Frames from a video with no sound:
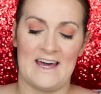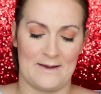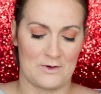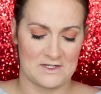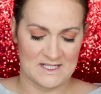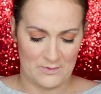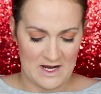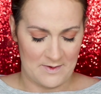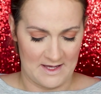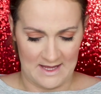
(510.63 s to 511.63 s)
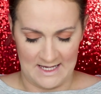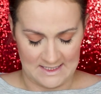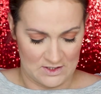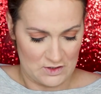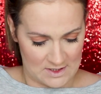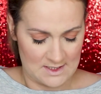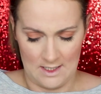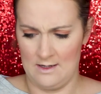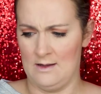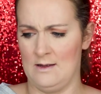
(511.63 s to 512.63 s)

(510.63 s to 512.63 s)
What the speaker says: I'm going to spray a bit of this and just